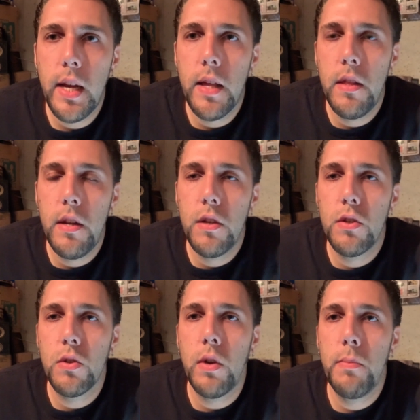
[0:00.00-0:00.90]
in the
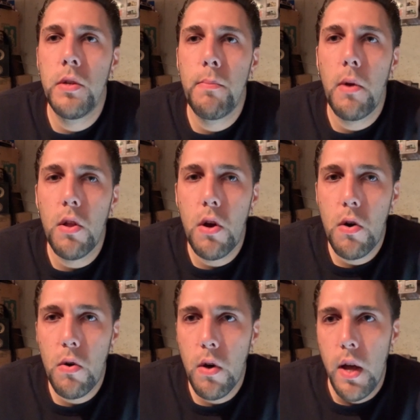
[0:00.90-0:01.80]
description
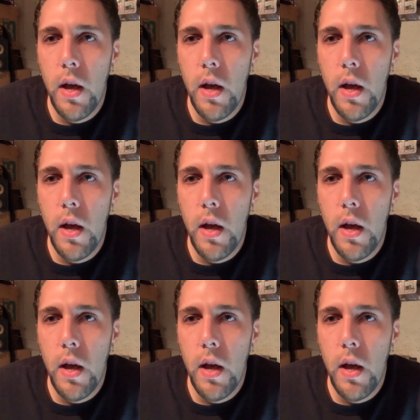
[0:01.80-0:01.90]
below.